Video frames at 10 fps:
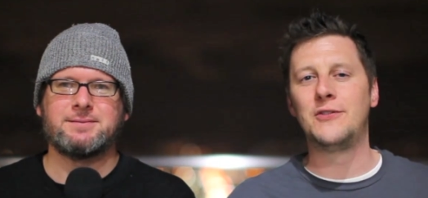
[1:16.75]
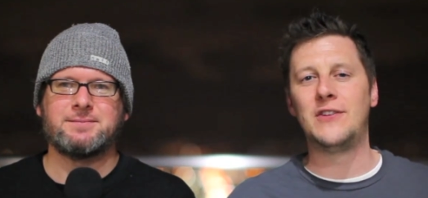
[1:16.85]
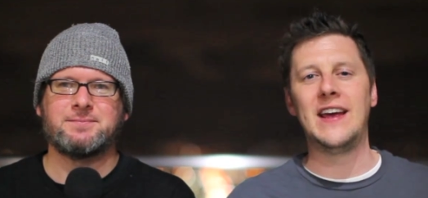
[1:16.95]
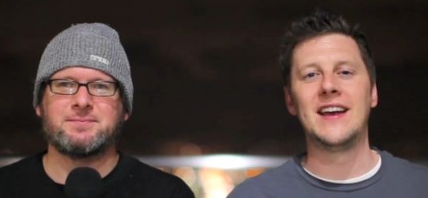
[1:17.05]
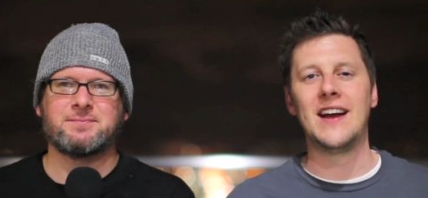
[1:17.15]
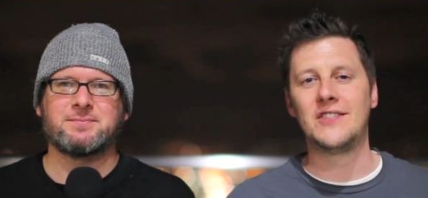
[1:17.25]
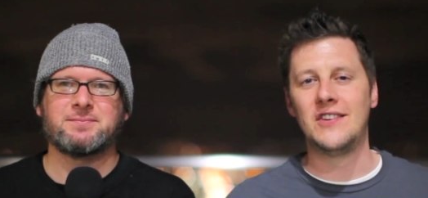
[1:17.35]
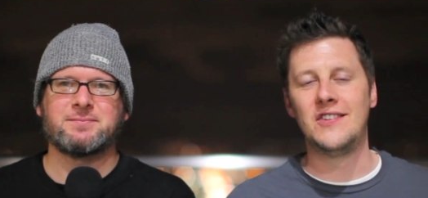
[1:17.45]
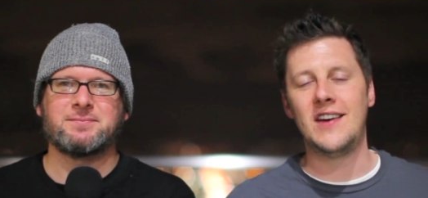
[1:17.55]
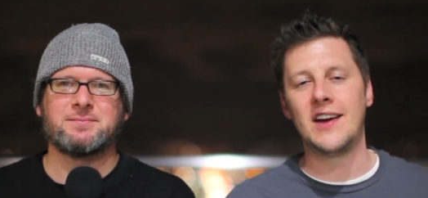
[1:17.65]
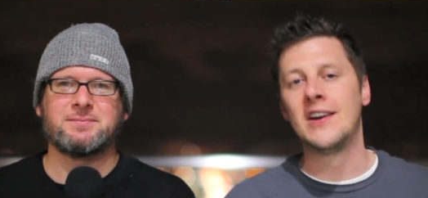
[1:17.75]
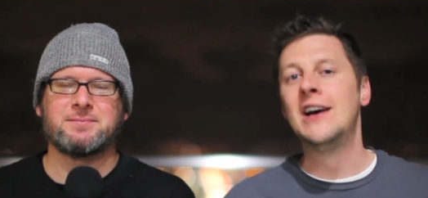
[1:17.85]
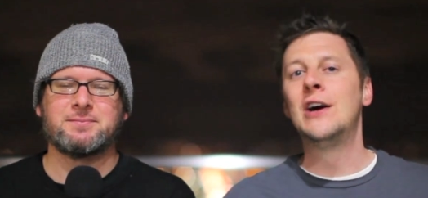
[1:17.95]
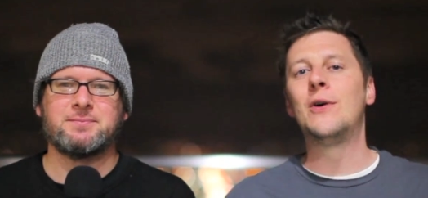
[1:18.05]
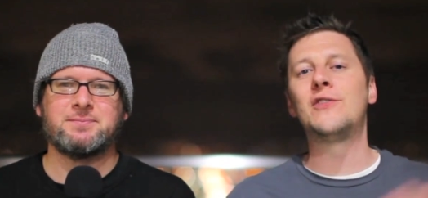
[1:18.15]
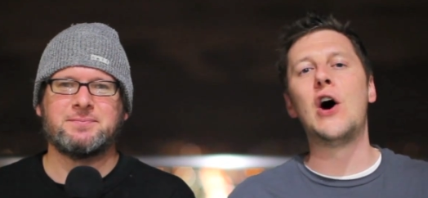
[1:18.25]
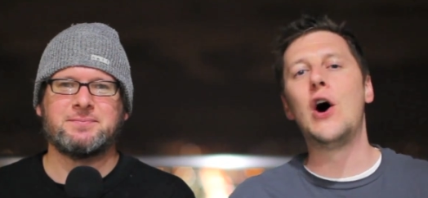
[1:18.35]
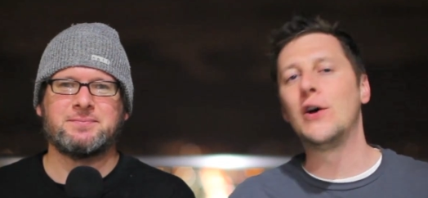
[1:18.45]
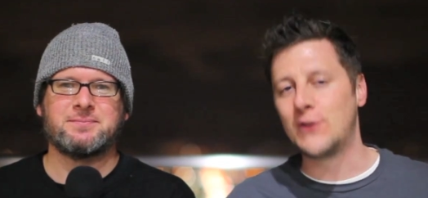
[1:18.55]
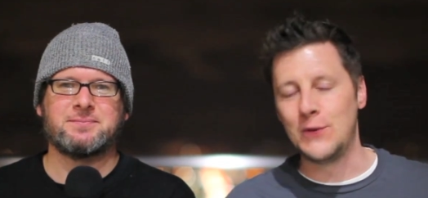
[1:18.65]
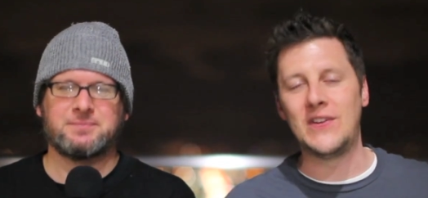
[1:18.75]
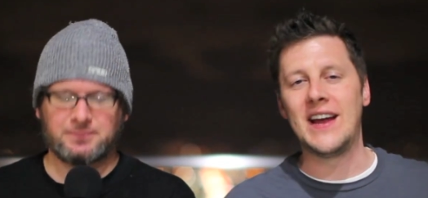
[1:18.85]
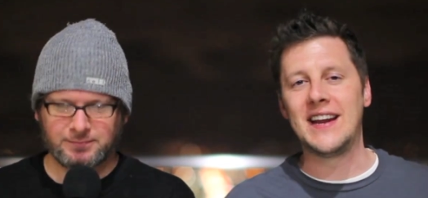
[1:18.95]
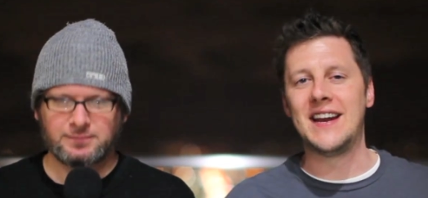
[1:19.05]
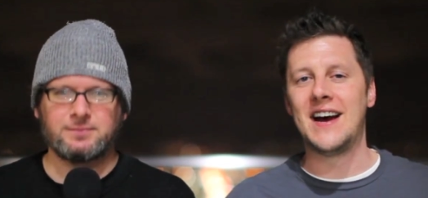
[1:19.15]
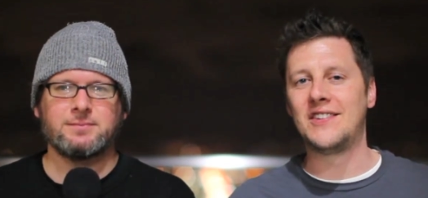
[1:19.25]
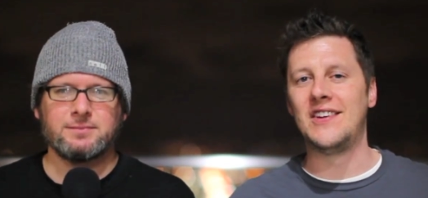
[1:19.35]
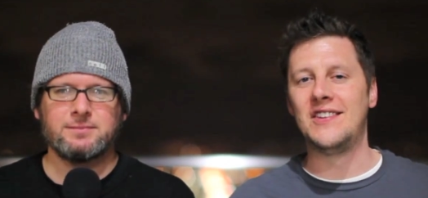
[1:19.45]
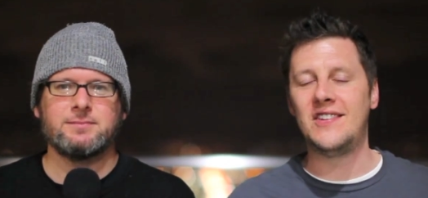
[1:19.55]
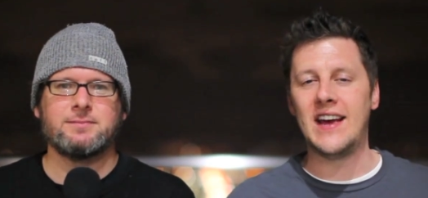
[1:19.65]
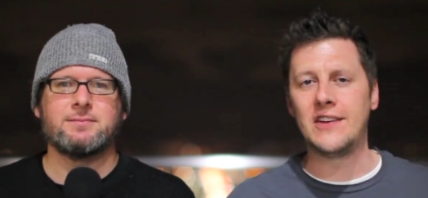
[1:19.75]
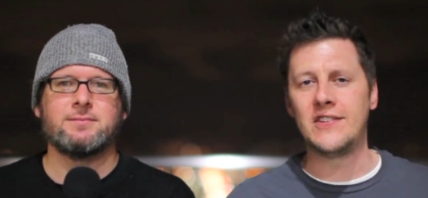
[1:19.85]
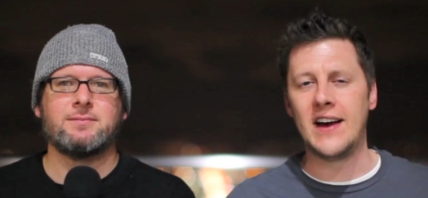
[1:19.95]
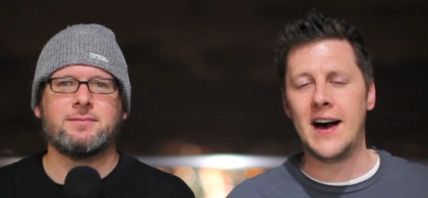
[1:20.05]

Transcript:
Speaker 1: saying Canucks in six. Chris also said Canucks in six.